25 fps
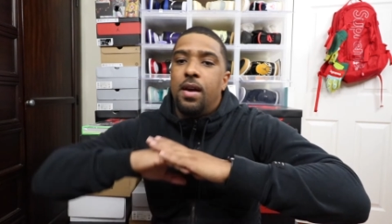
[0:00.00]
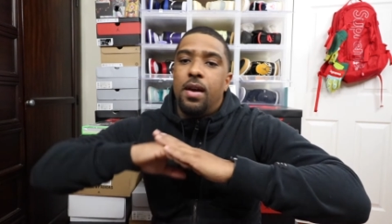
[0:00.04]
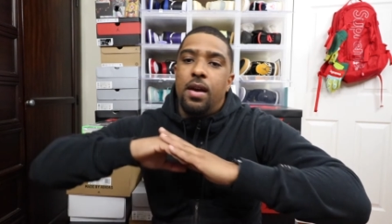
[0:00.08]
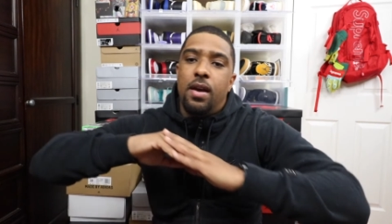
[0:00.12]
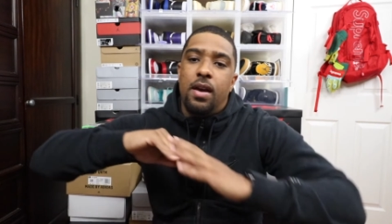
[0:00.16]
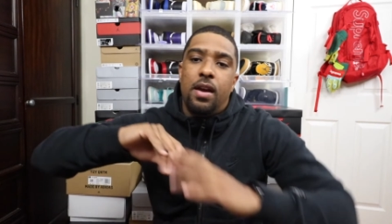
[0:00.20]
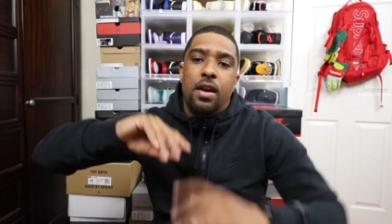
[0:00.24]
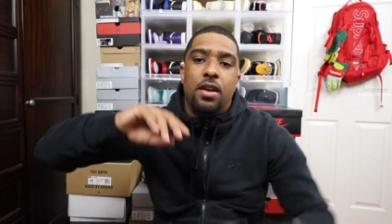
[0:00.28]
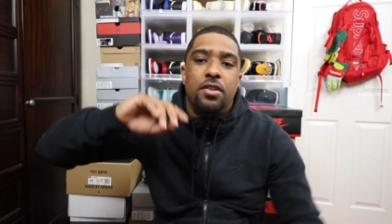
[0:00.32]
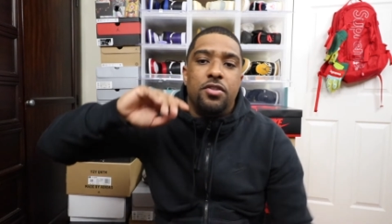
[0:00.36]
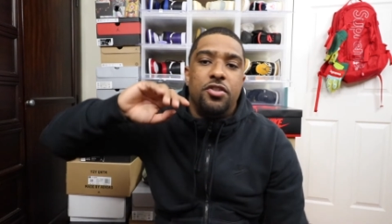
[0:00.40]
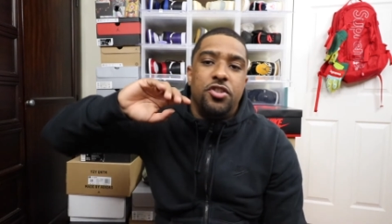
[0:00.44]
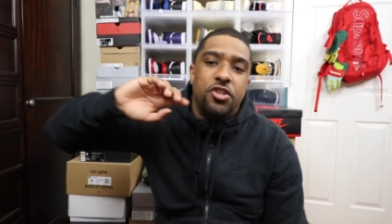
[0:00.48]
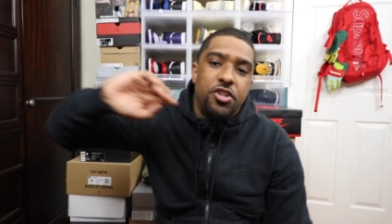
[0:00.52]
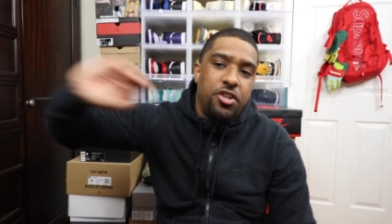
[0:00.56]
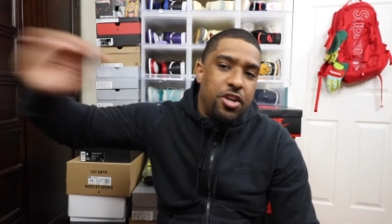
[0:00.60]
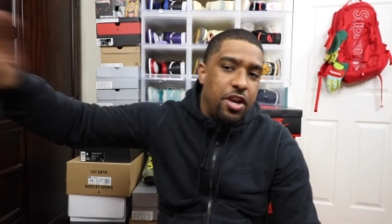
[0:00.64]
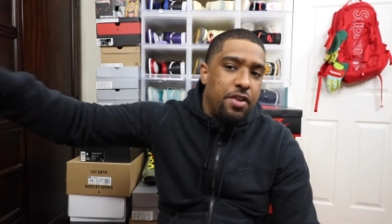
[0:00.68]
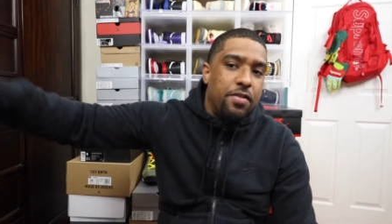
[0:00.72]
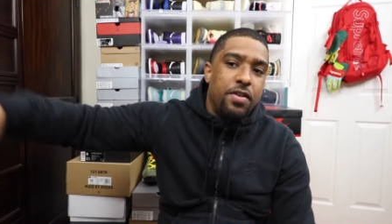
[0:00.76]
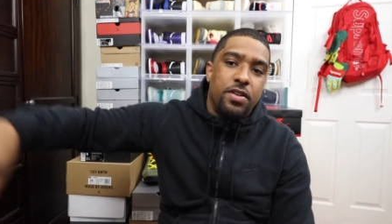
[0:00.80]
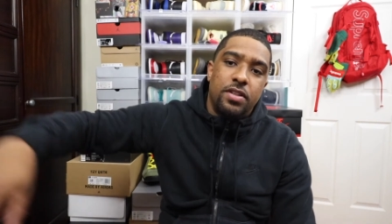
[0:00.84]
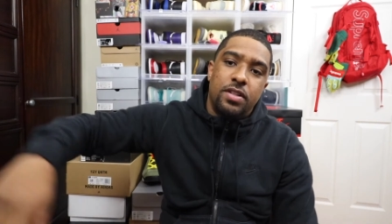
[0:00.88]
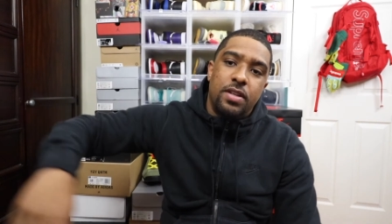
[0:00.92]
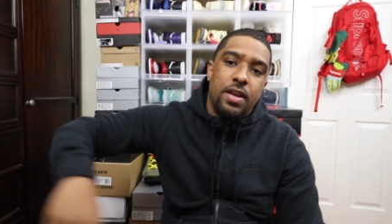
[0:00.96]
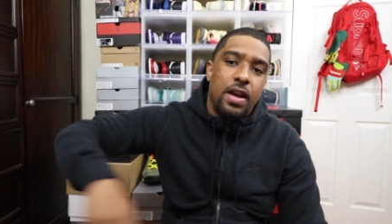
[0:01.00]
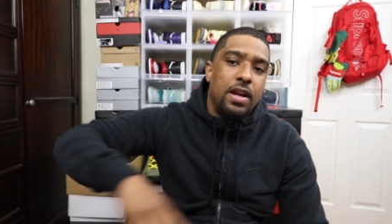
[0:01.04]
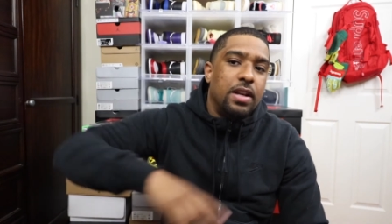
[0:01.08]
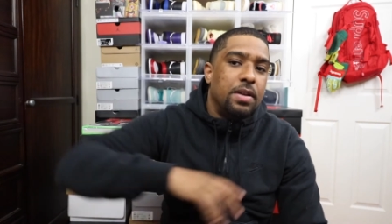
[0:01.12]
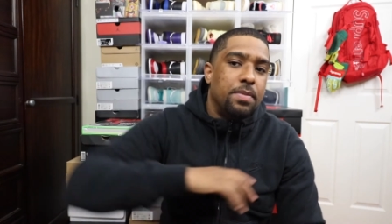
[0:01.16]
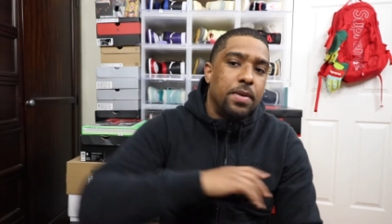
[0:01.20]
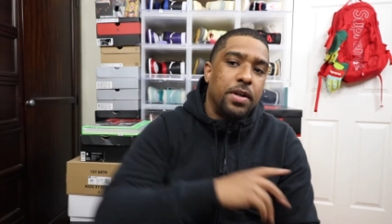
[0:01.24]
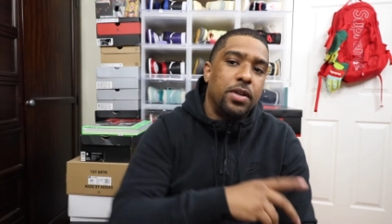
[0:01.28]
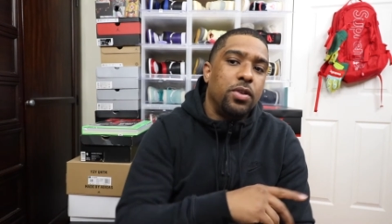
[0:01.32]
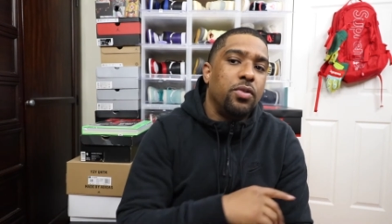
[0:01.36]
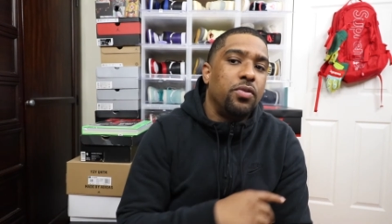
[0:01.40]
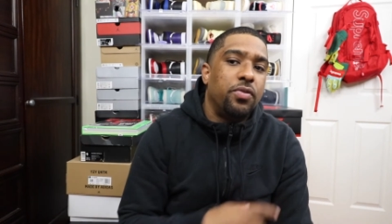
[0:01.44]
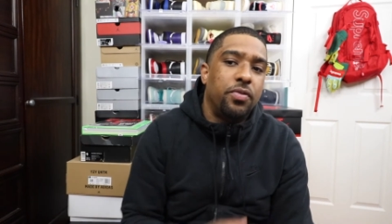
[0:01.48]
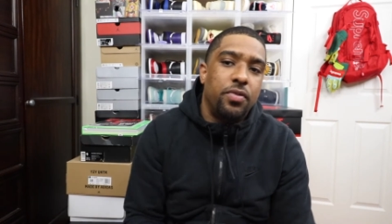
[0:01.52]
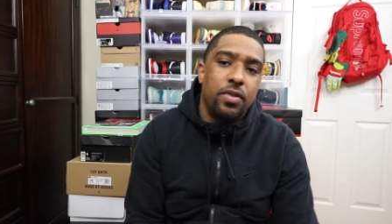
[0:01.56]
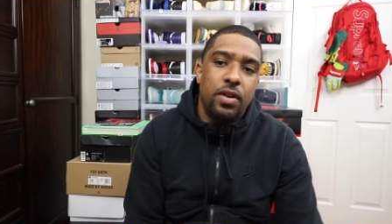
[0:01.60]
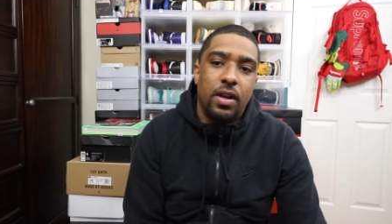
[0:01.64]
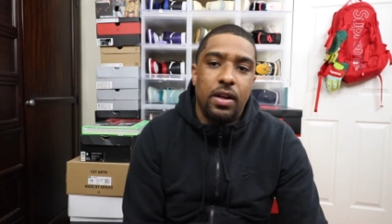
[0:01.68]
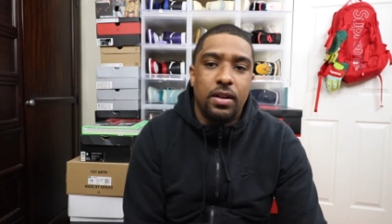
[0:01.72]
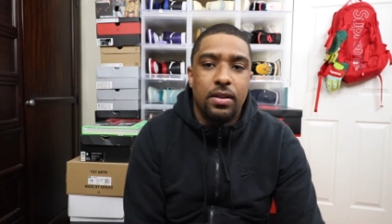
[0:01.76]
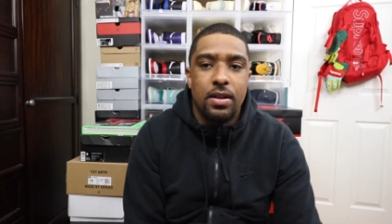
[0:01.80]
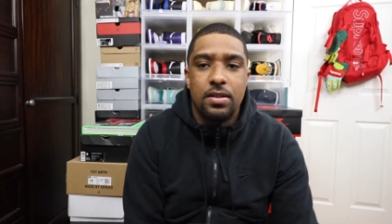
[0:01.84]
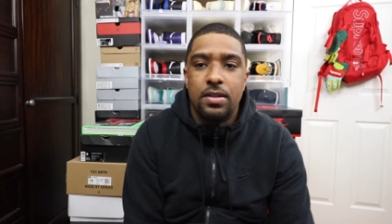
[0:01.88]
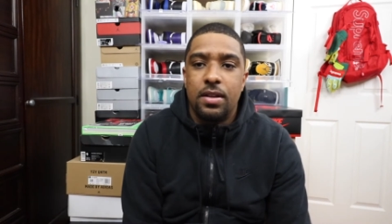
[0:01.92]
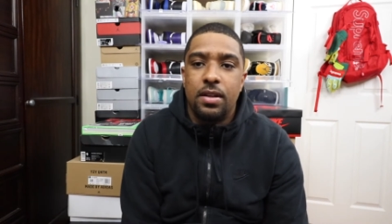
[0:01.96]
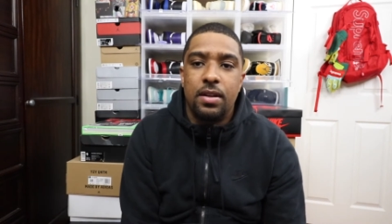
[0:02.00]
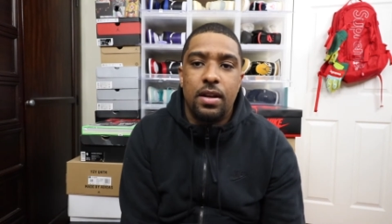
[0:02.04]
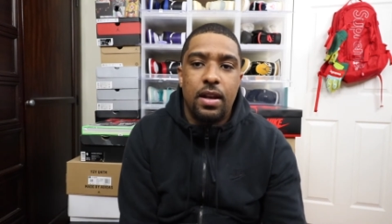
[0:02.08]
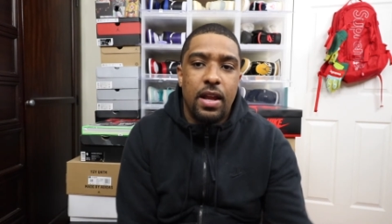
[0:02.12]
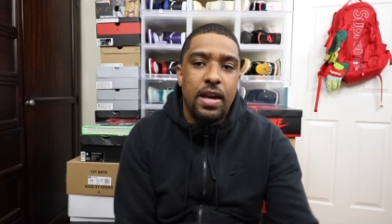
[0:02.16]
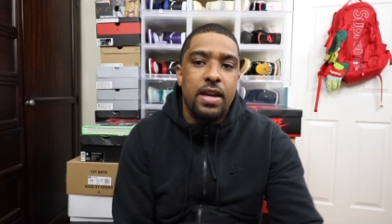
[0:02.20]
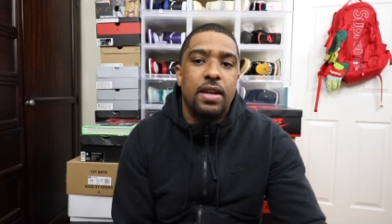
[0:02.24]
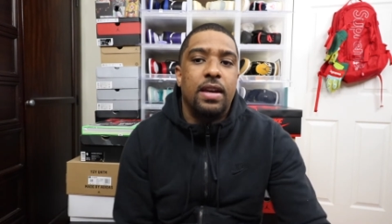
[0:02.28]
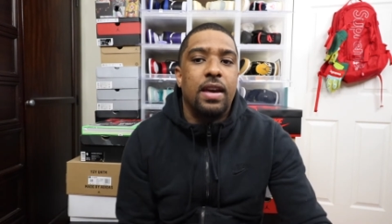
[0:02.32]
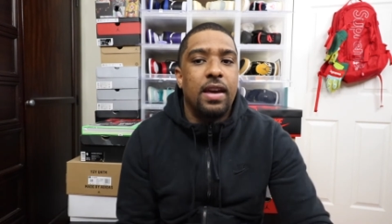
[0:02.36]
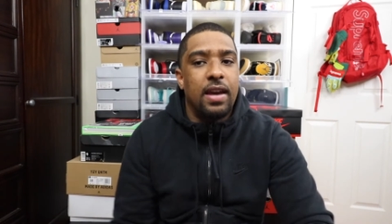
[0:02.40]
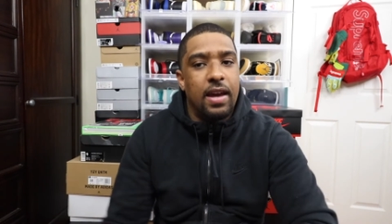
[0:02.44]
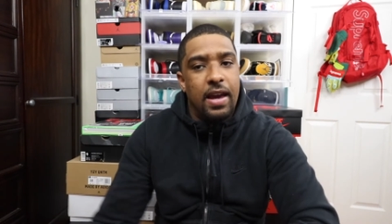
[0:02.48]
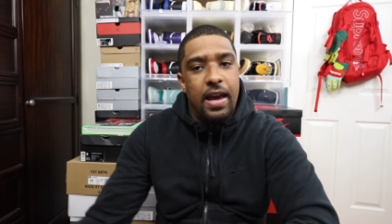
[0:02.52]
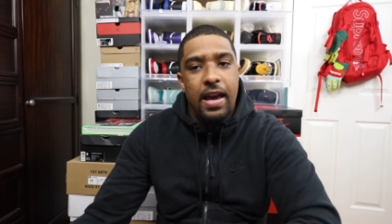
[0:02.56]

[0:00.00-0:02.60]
and share it to anybody you feel like that's going to like it,